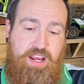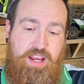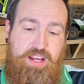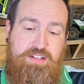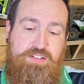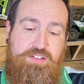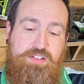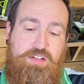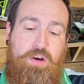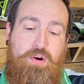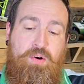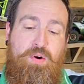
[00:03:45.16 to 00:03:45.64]

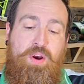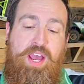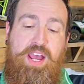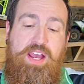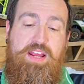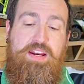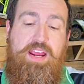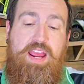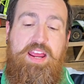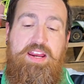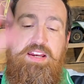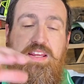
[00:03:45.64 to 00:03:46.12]
is go
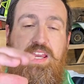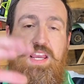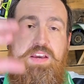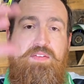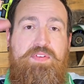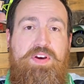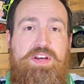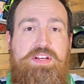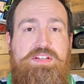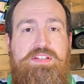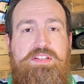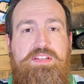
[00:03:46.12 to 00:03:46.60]
ahead and
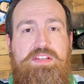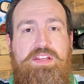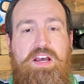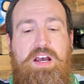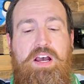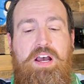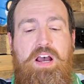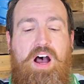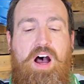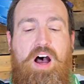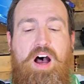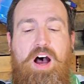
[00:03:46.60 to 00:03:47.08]
give us
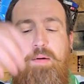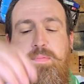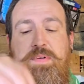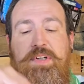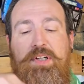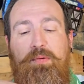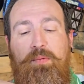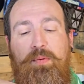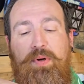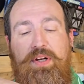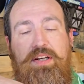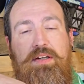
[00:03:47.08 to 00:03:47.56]
the
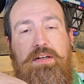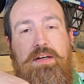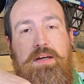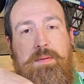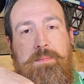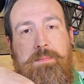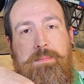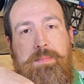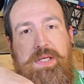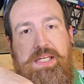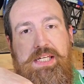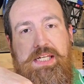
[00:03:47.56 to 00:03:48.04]
Hobbywing
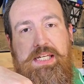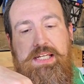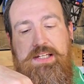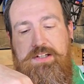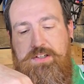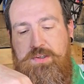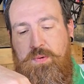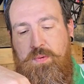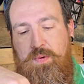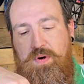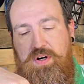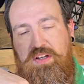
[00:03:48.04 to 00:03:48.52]

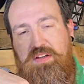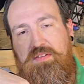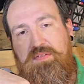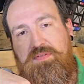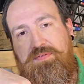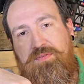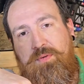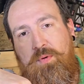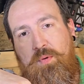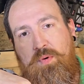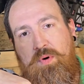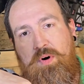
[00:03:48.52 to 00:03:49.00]
Mini
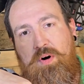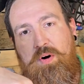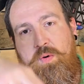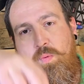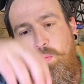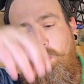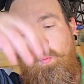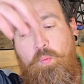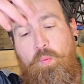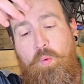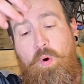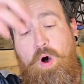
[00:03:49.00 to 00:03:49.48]
24
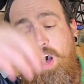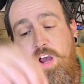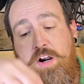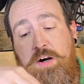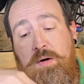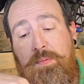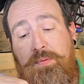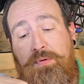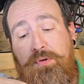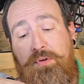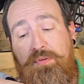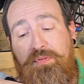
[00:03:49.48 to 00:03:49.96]

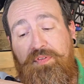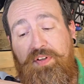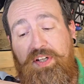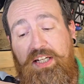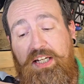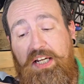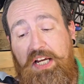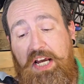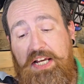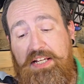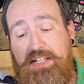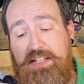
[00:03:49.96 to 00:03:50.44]
waterproof
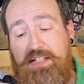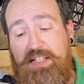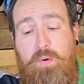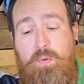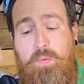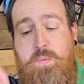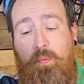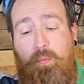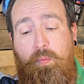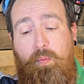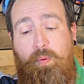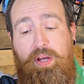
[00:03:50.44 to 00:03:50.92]
ES
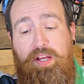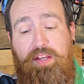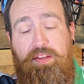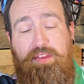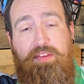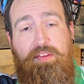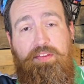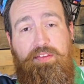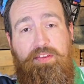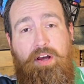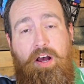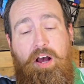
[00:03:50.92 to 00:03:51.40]
with
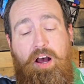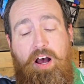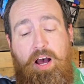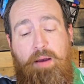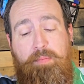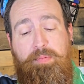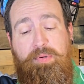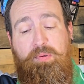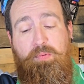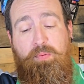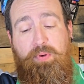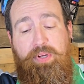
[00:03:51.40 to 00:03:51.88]
the
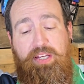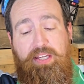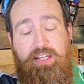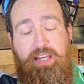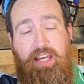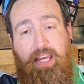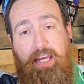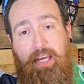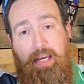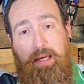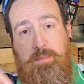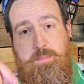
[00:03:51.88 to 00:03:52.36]

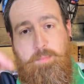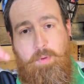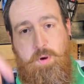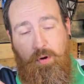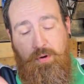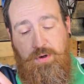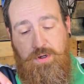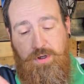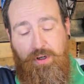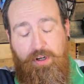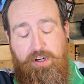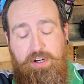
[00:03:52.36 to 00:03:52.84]
Hobbywing can
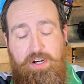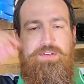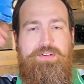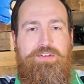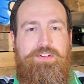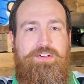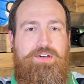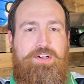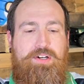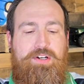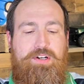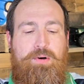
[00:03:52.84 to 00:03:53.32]
motor.
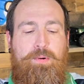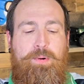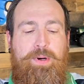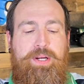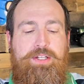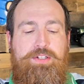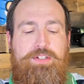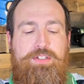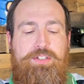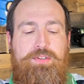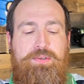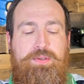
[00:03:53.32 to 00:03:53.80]
You're
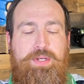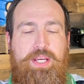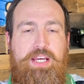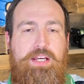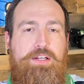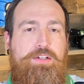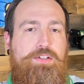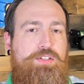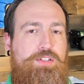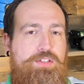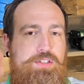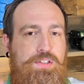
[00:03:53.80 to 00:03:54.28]
going to
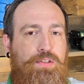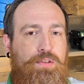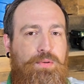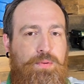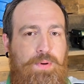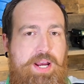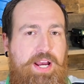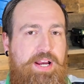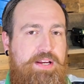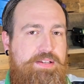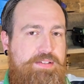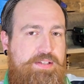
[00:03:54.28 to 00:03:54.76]
get
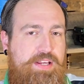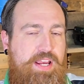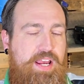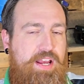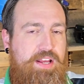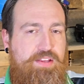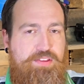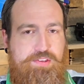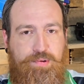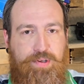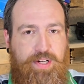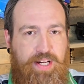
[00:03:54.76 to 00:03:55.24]
2S
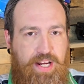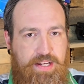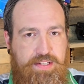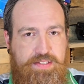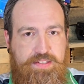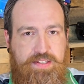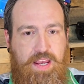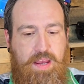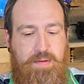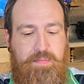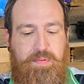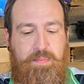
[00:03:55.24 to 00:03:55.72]
and
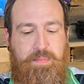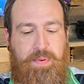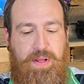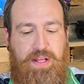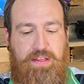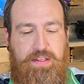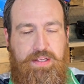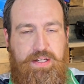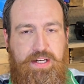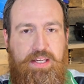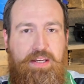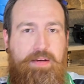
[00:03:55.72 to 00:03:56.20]
3S
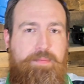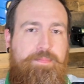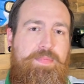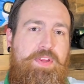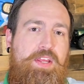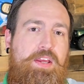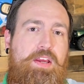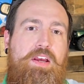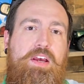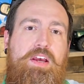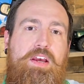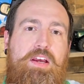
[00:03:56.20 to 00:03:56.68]
capability.
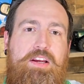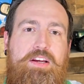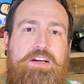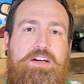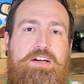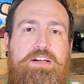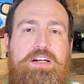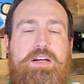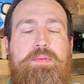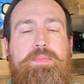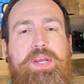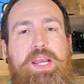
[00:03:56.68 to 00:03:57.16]

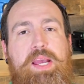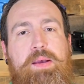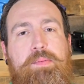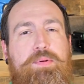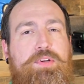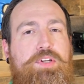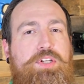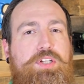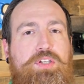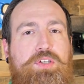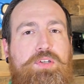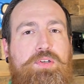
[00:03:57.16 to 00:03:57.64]
You're going to be
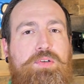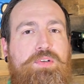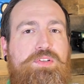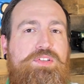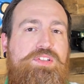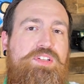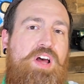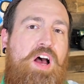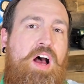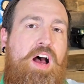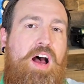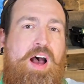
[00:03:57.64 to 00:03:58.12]
able to
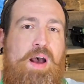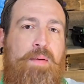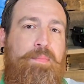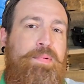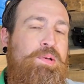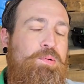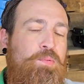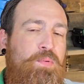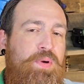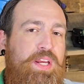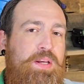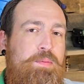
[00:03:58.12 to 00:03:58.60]
use the
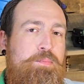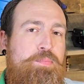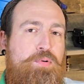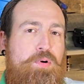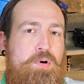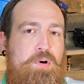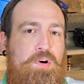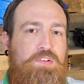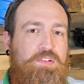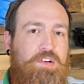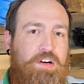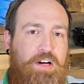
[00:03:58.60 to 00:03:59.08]
Hobbywing
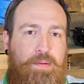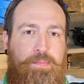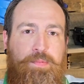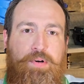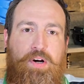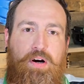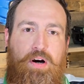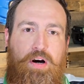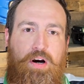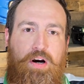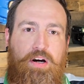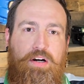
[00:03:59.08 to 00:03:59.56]
program
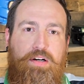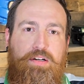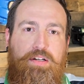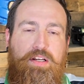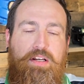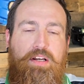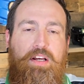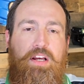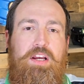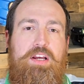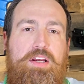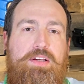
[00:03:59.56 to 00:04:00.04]
card
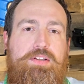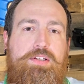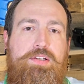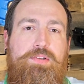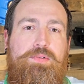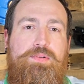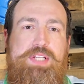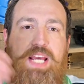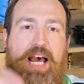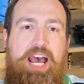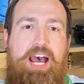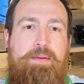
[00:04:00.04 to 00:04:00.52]

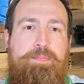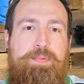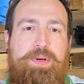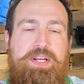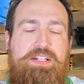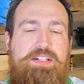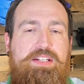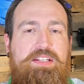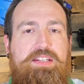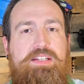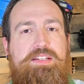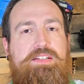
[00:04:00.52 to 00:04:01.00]
to tap
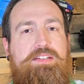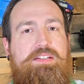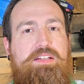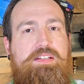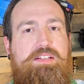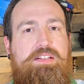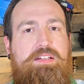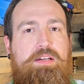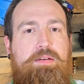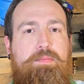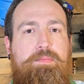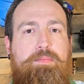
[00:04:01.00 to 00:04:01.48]
into the
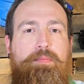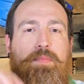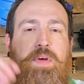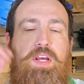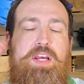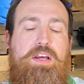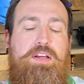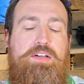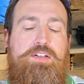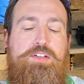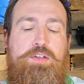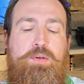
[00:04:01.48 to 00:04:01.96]
system
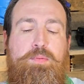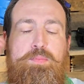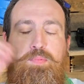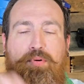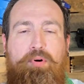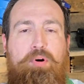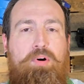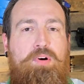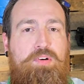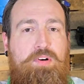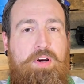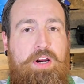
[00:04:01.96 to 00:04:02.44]
to
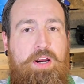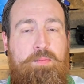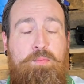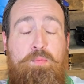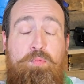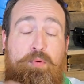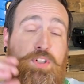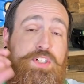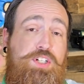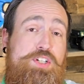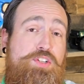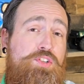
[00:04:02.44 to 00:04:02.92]
program,
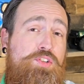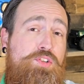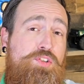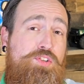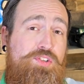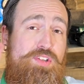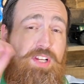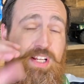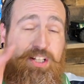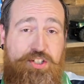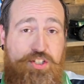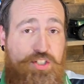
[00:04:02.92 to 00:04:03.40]
which
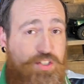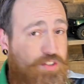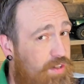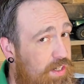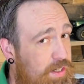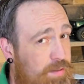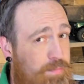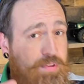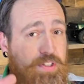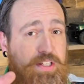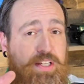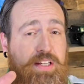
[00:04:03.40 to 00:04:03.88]
is
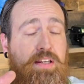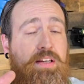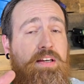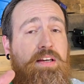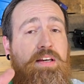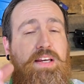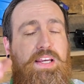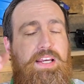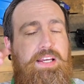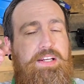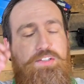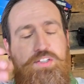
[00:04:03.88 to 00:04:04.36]
extremely
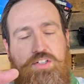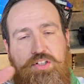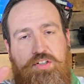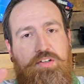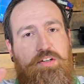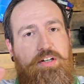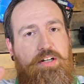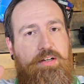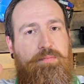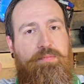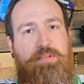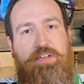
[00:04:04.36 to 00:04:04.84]

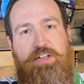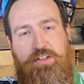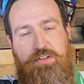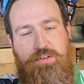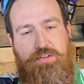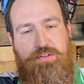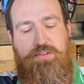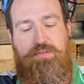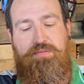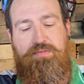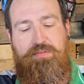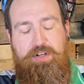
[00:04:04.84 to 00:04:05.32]

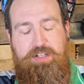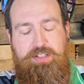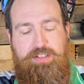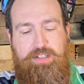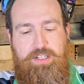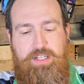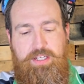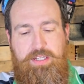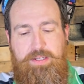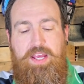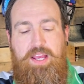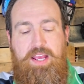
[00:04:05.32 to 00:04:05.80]

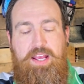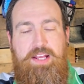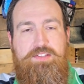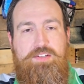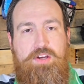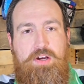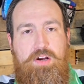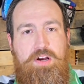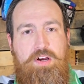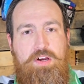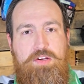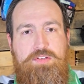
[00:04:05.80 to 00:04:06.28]
user-friendly.
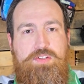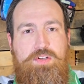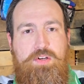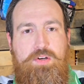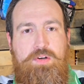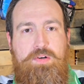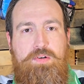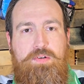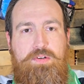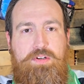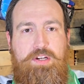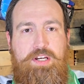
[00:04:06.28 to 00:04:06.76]
It's
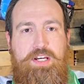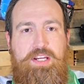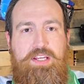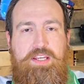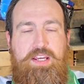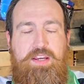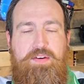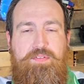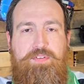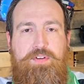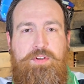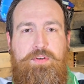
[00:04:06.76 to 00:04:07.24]
also going to
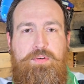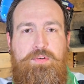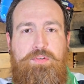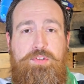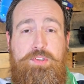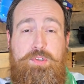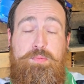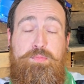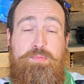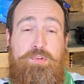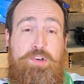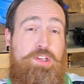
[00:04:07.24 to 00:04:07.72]
give you
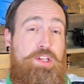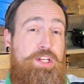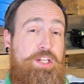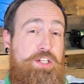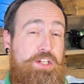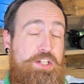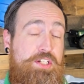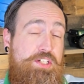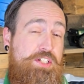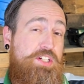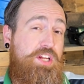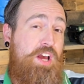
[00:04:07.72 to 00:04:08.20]
some really
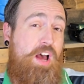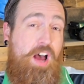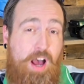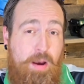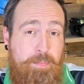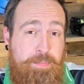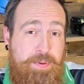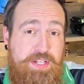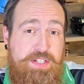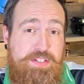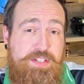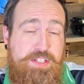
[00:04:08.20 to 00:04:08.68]
good
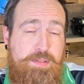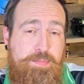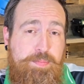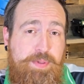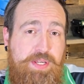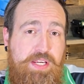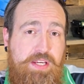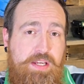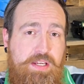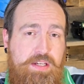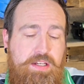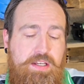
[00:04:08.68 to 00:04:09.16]
top-end
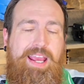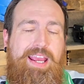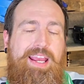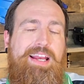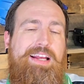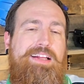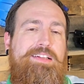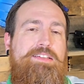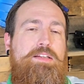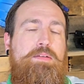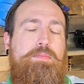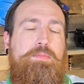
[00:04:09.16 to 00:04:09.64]
speed
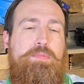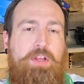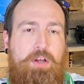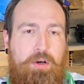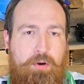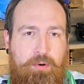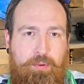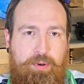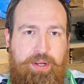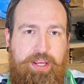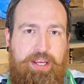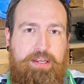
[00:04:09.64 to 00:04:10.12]
and some
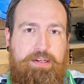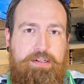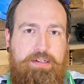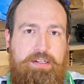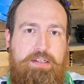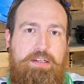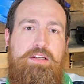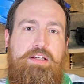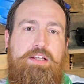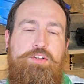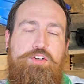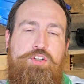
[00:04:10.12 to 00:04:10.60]

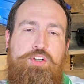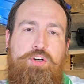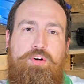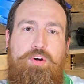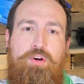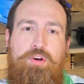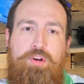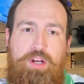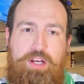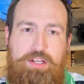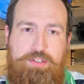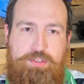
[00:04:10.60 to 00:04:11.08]
low-end
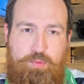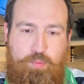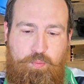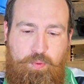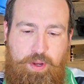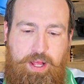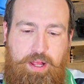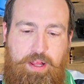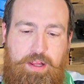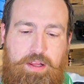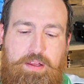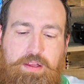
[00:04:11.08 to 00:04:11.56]
control as
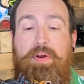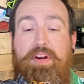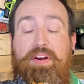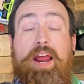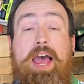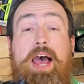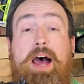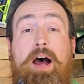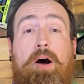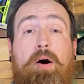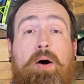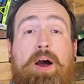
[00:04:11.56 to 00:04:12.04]
well.
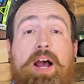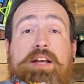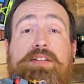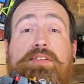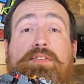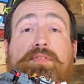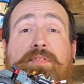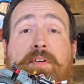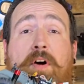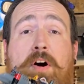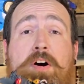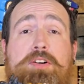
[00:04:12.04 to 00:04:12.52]
Now,
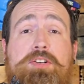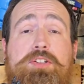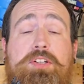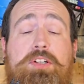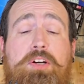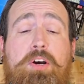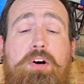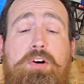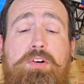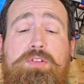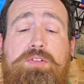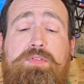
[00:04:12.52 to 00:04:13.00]
as far as it
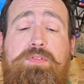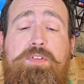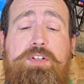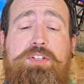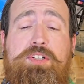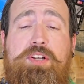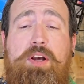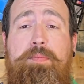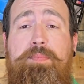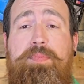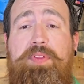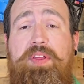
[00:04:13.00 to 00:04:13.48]
goes for
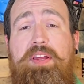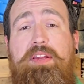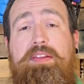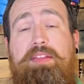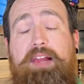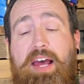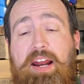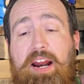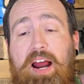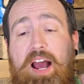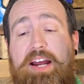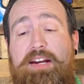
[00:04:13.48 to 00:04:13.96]
something
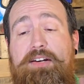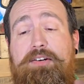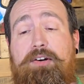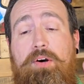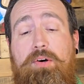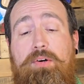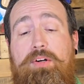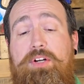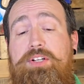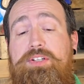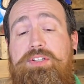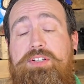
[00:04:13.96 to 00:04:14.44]
that I
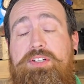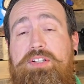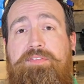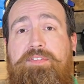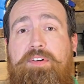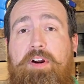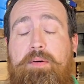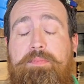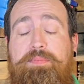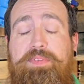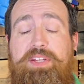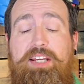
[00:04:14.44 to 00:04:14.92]
noticed
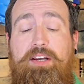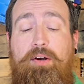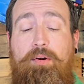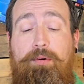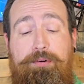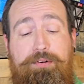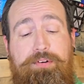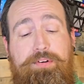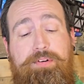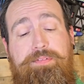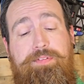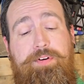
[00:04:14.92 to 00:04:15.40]
from the
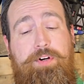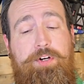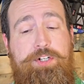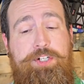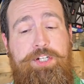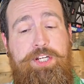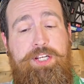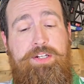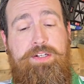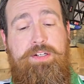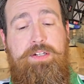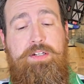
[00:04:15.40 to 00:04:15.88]
older
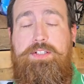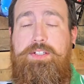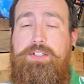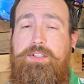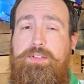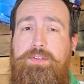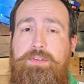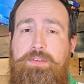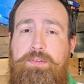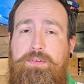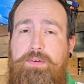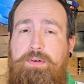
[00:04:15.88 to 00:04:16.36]
version
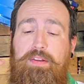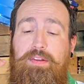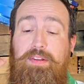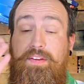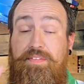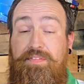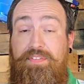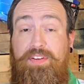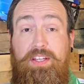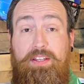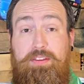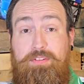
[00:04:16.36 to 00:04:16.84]
to
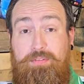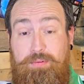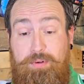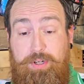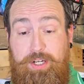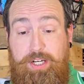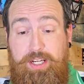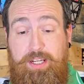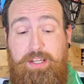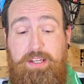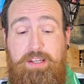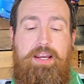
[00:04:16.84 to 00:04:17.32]
the
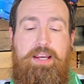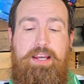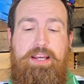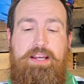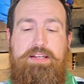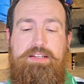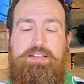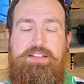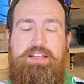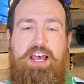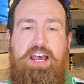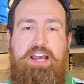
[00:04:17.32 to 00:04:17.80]
V3
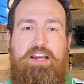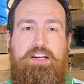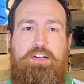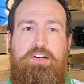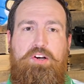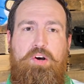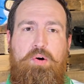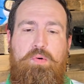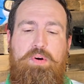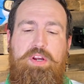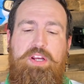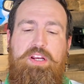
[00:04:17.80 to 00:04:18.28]
is that
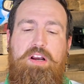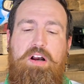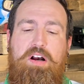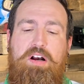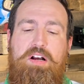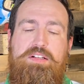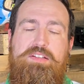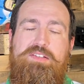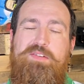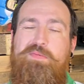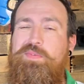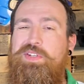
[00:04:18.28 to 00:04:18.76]
going
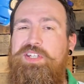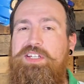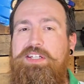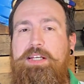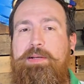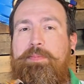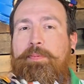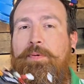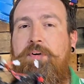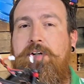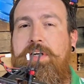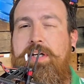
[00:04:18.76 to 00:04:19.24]
on some
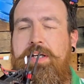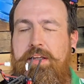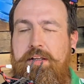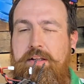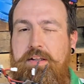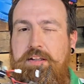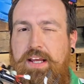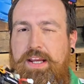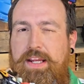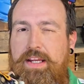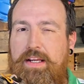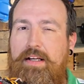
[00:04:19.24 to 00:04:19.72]
steeper
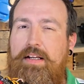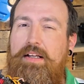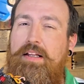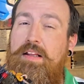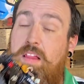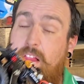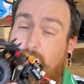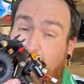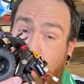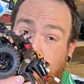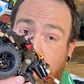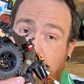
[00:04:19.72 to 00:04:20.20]
hill-like
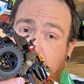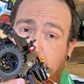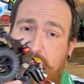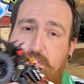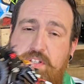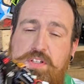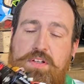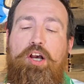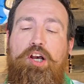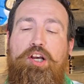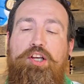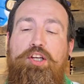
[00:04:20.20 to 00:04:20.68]

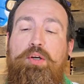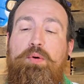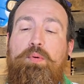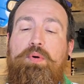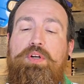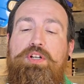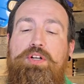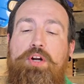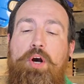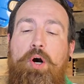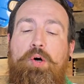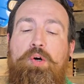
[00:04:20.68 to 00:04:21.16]
climbs, you
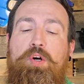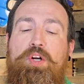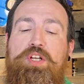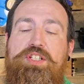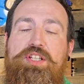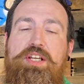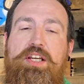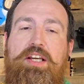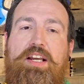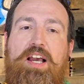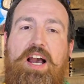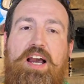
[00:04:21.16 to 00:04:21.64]
would
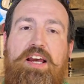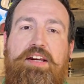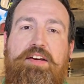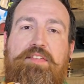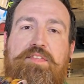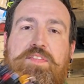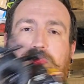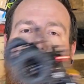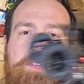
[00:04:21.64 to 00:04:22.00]
notice it kind of